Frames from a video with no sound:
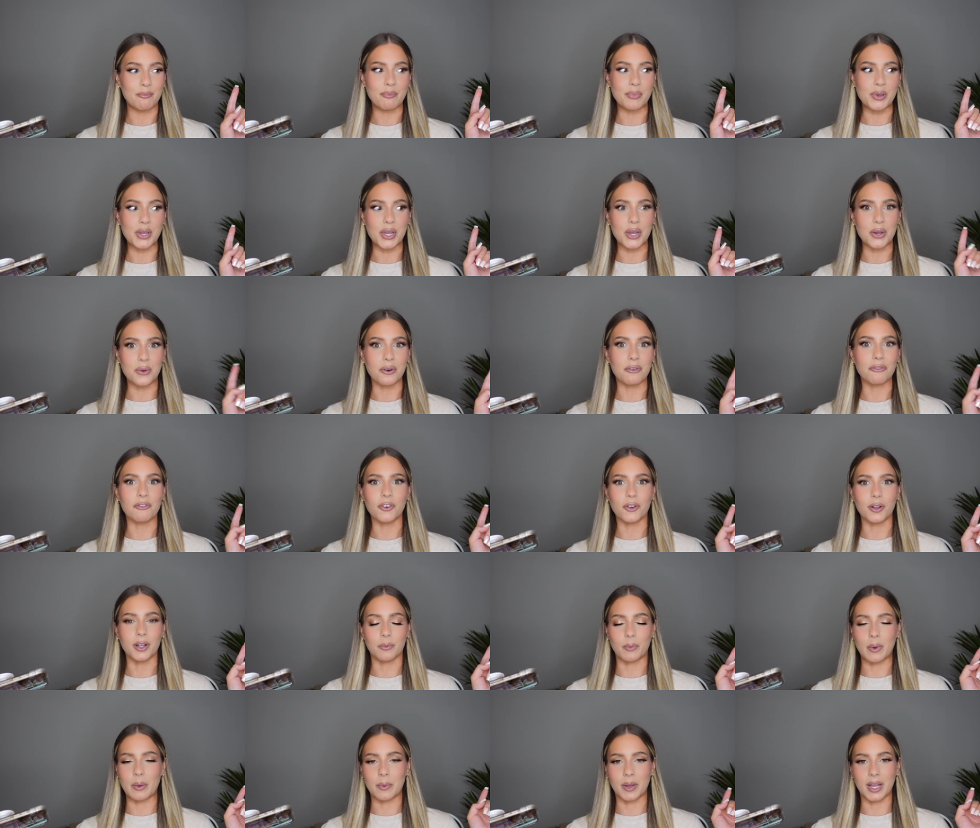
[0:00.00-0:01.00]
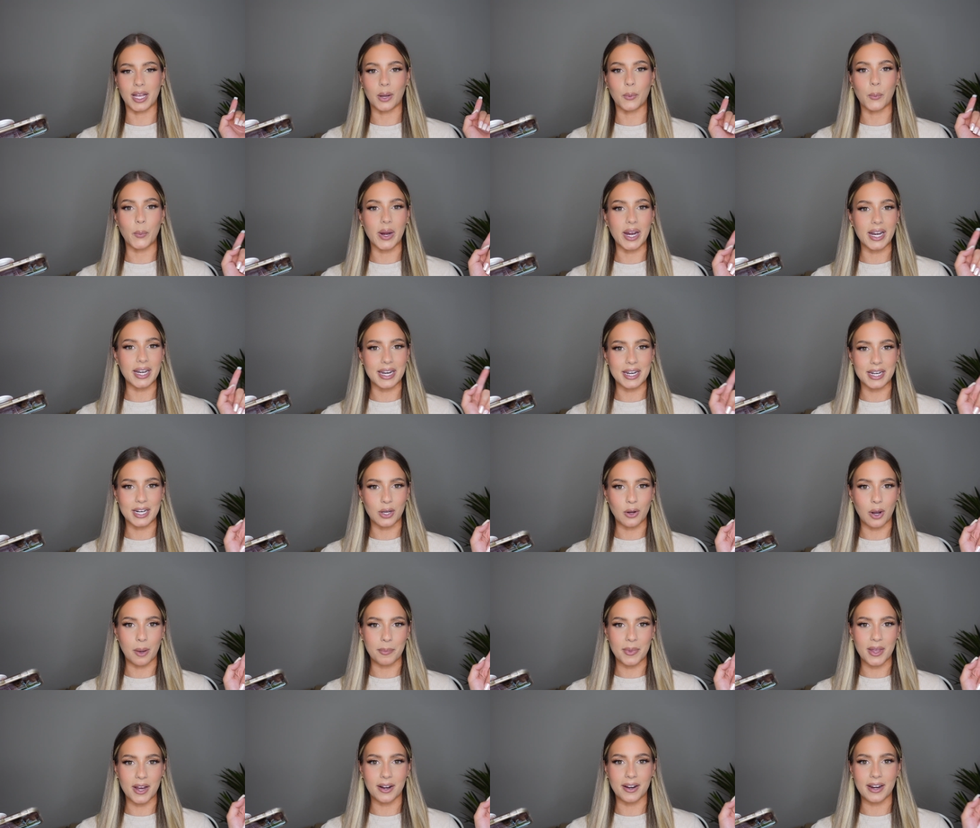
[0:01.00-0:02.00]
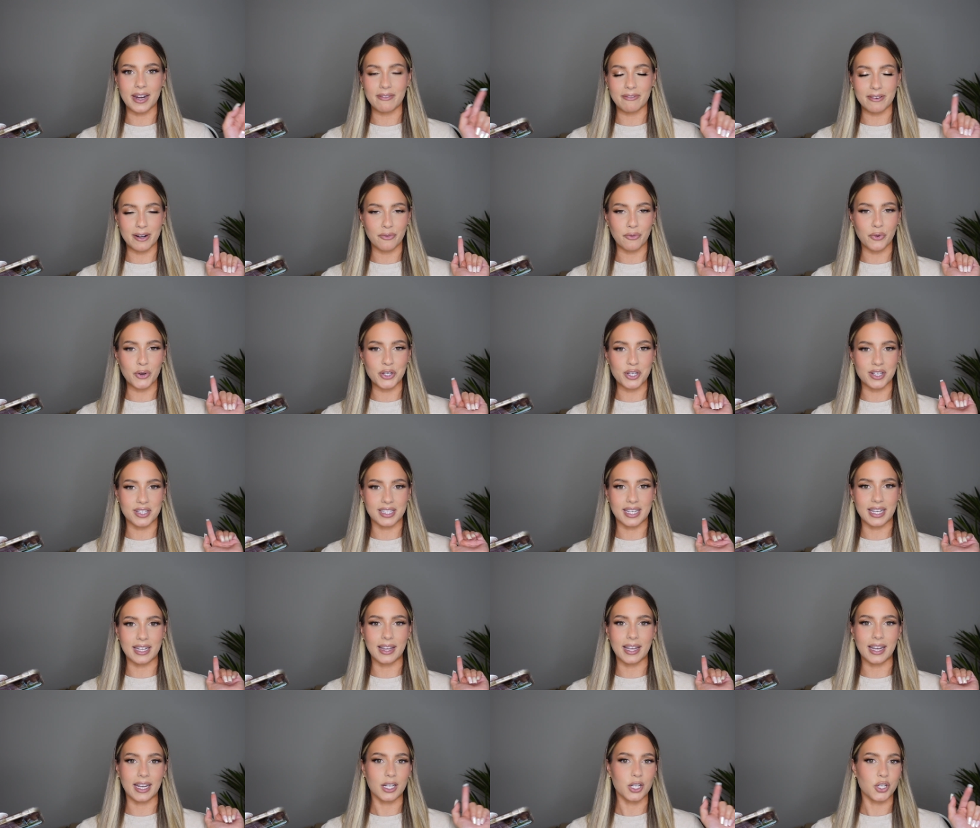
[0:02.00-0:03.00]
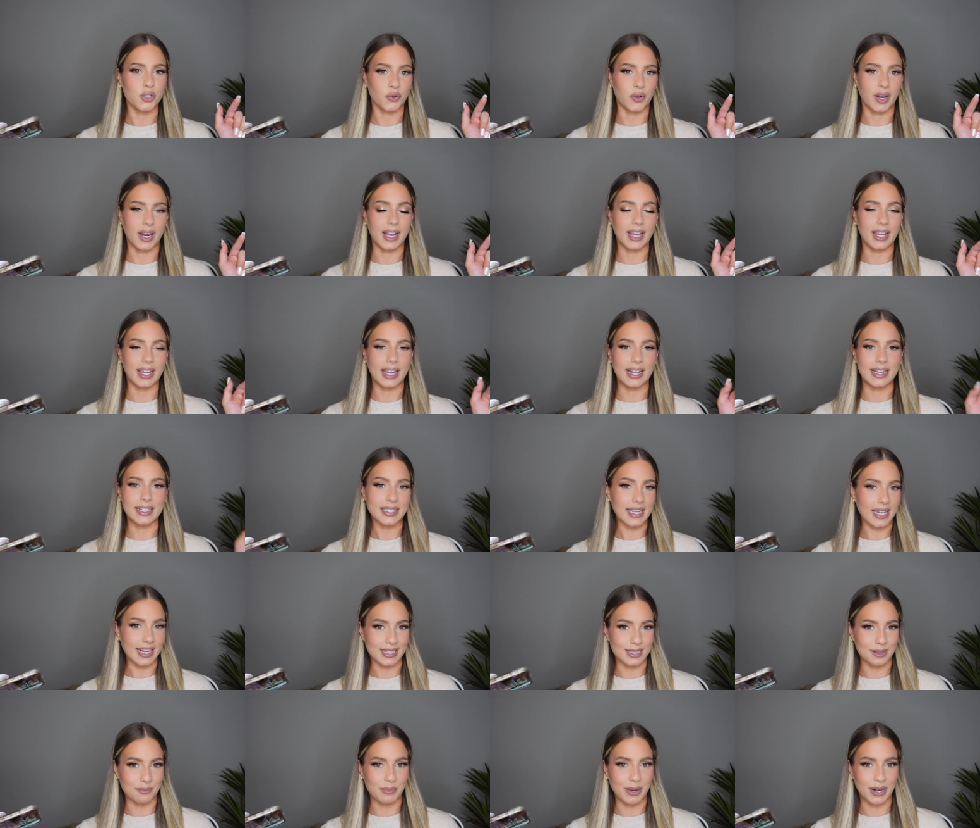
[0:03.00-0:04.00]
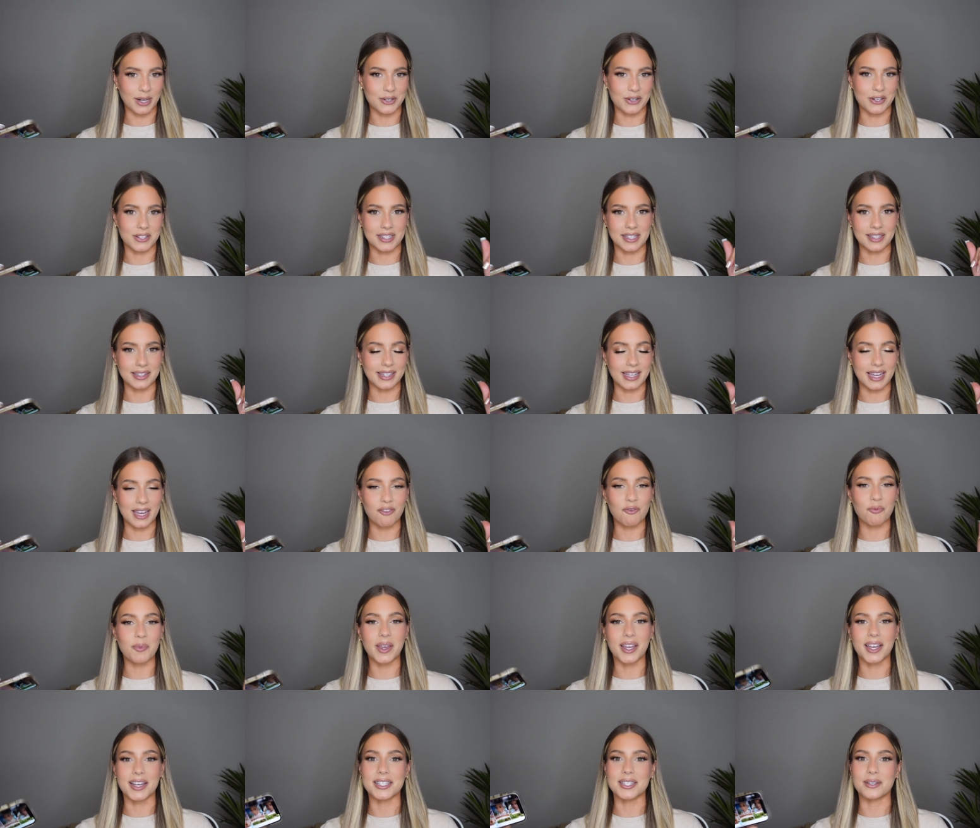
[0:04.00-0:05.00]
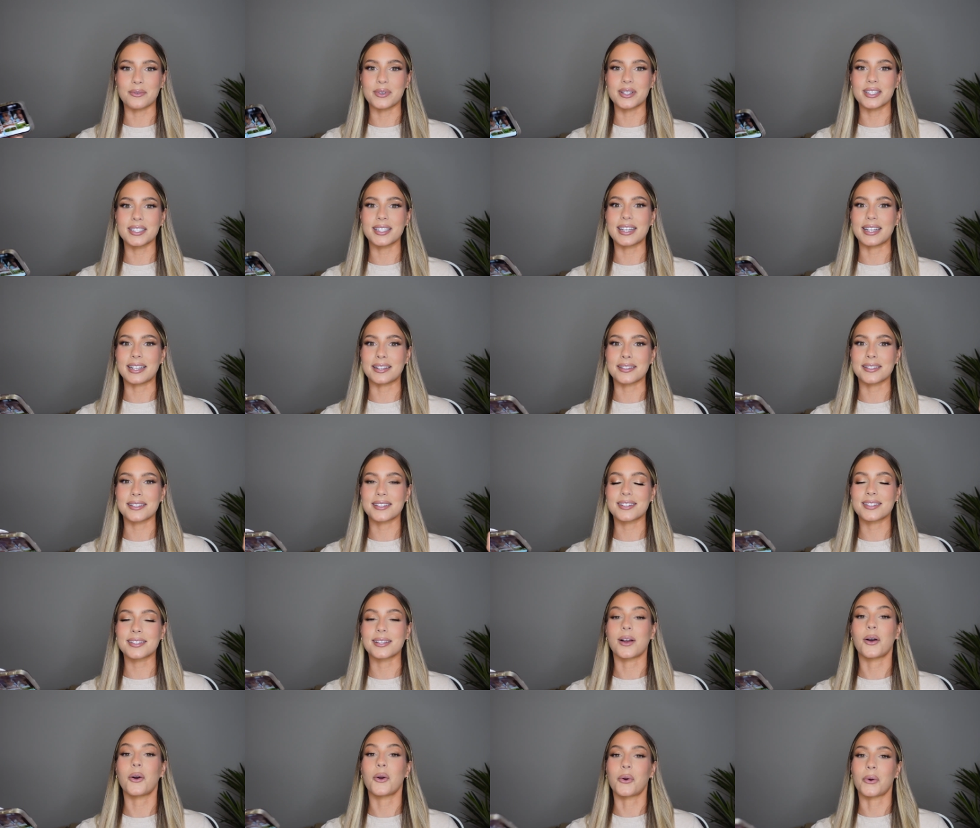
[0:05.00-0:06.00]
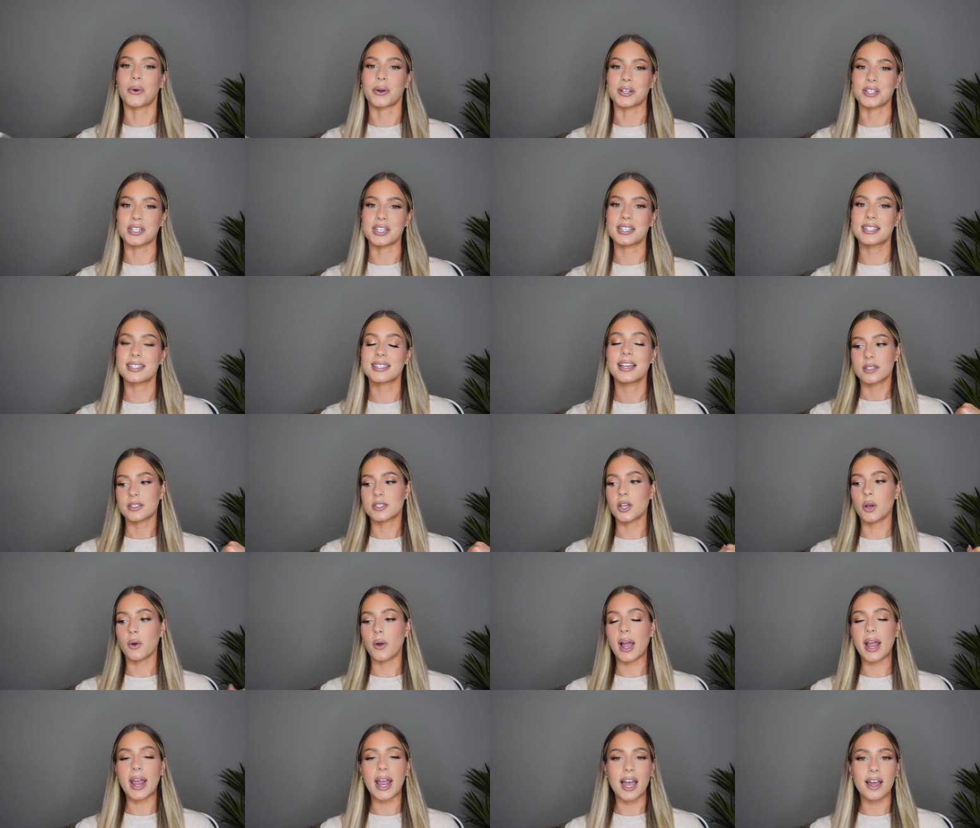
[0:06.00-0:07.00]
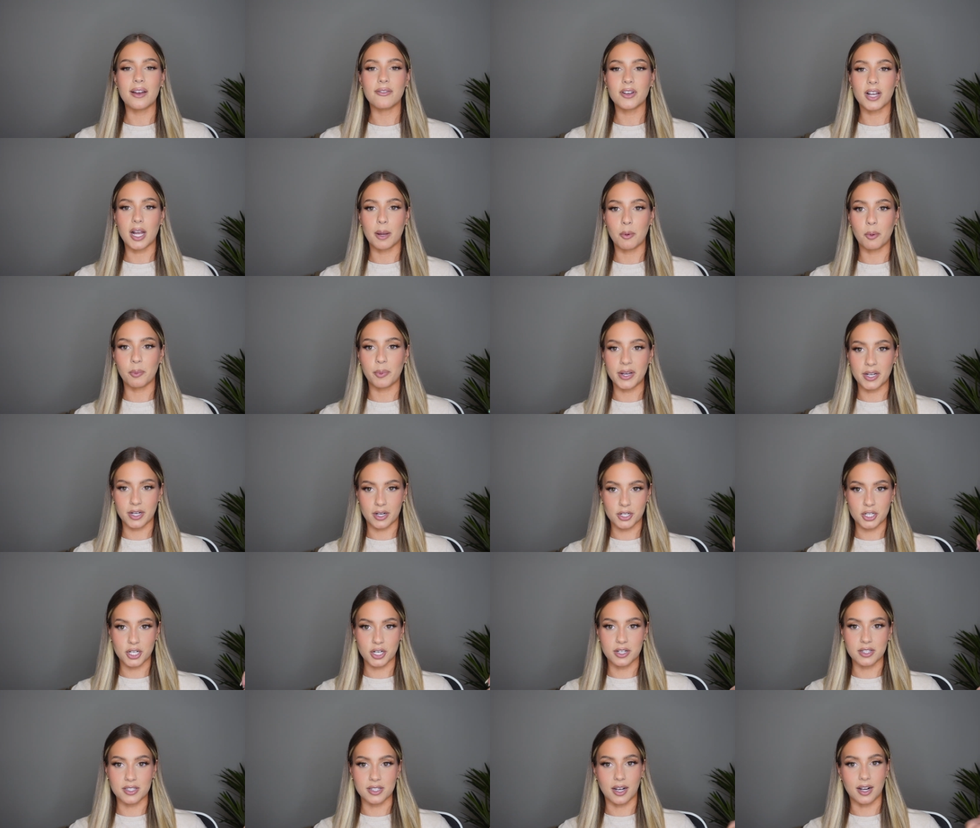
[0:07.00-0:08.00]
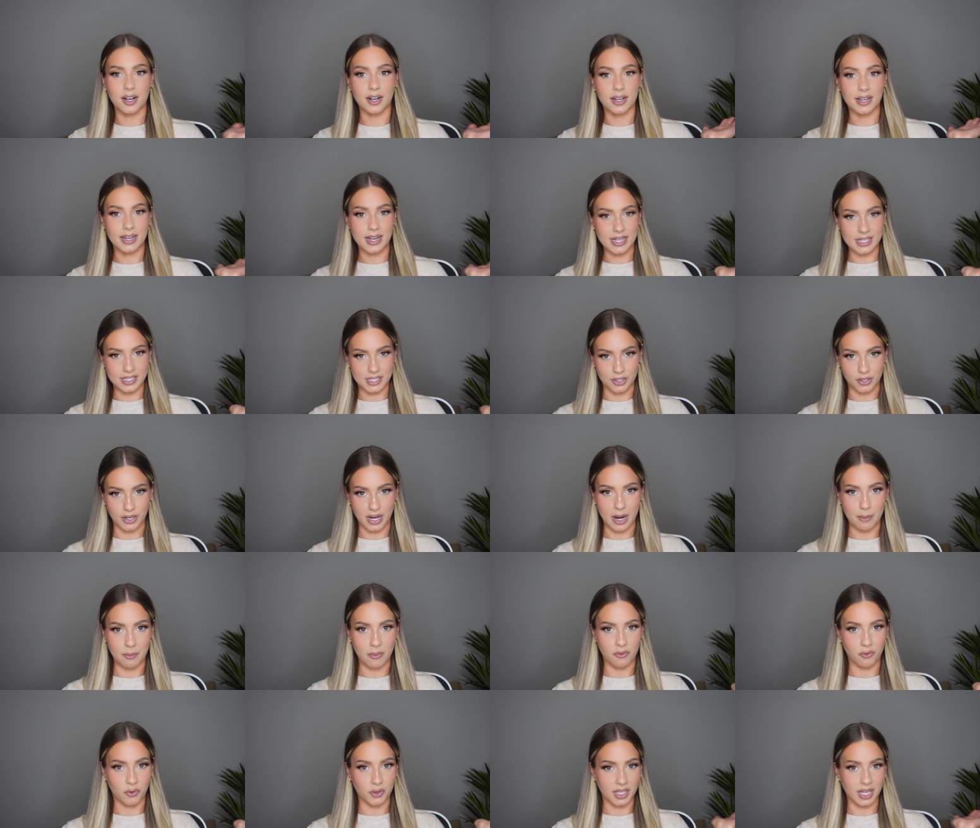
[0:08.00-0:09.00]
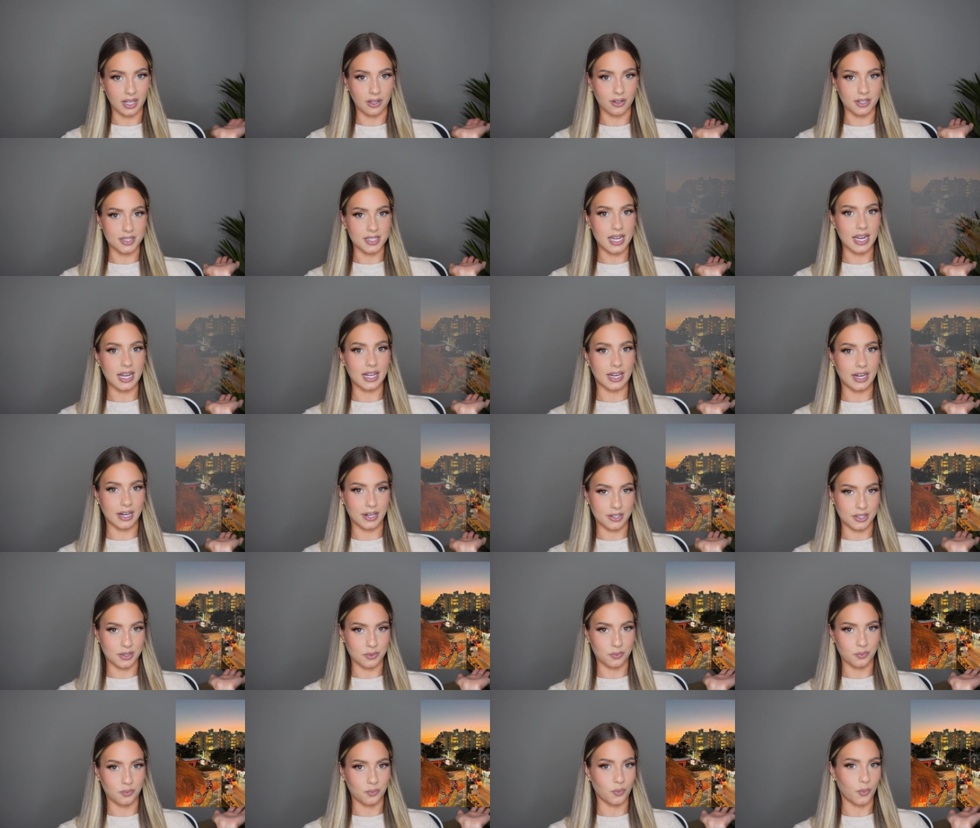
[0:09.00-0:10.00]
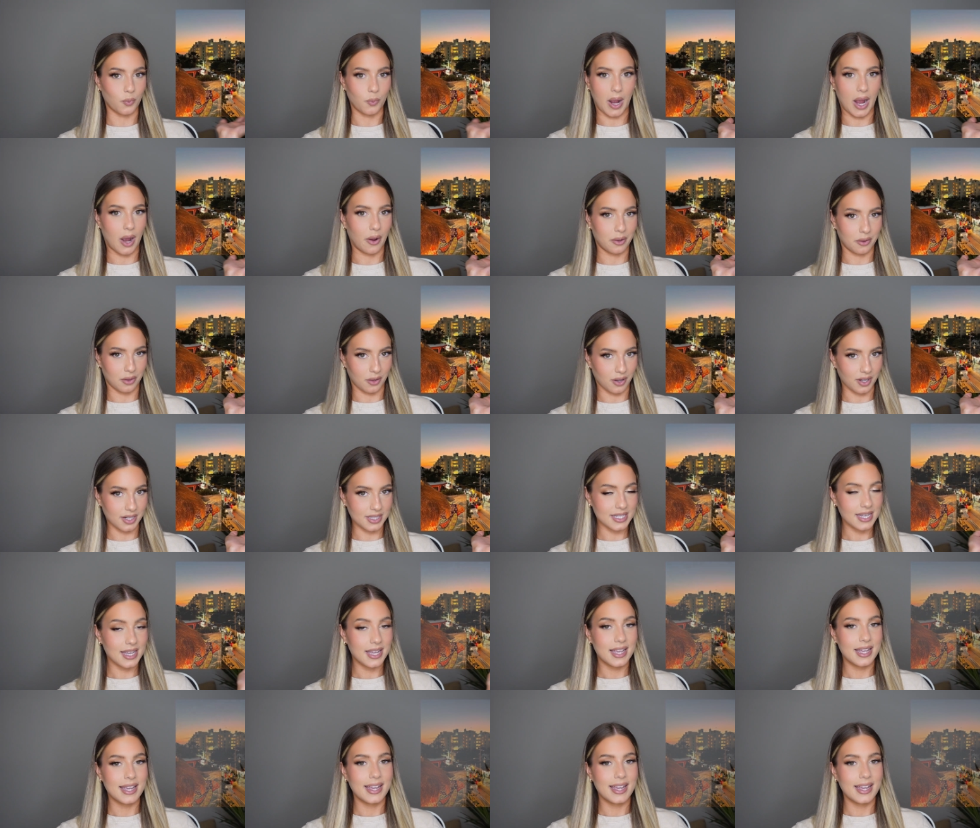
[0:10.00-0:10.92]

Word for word: beautiful. And we were like, we need to go up there, even if we just get like a drink and take some pictures and leave because it was like so gorgeous. So I have a couple pictures on Instagram of what they looked like. Here's how it looked.